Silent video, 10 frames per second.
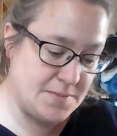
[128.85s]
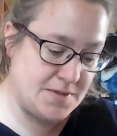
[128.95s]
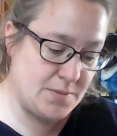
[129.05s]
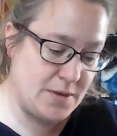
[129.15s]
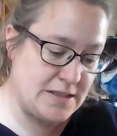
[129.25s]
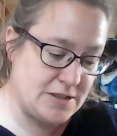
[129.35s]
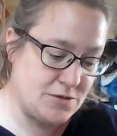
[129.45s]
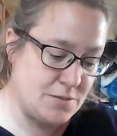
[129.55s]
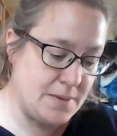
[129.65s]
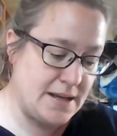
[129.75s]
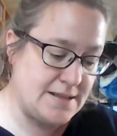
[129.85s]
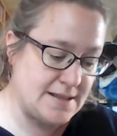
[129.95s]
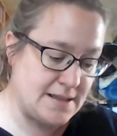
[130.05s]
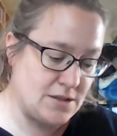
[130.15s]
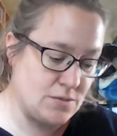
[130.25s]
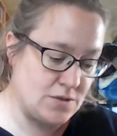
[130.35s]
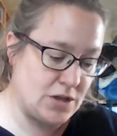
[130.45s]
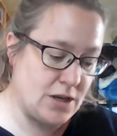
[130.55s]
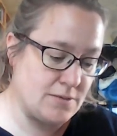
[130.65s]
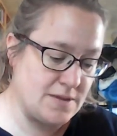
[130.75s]
persuade her to replace that old
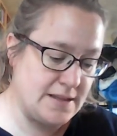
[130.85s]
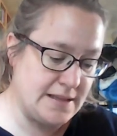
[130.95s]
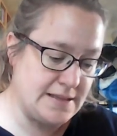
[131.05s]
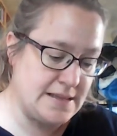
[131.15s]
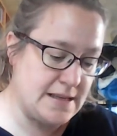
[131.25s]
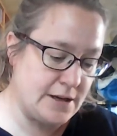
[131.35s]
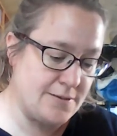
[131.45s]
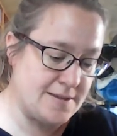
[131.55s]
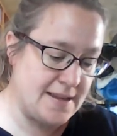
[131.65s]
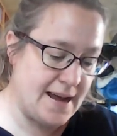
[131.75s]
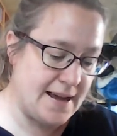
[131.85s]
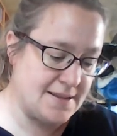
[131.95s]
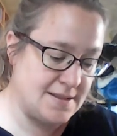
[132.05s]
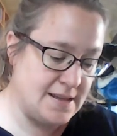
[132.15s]
coat and that tea-cosy hat,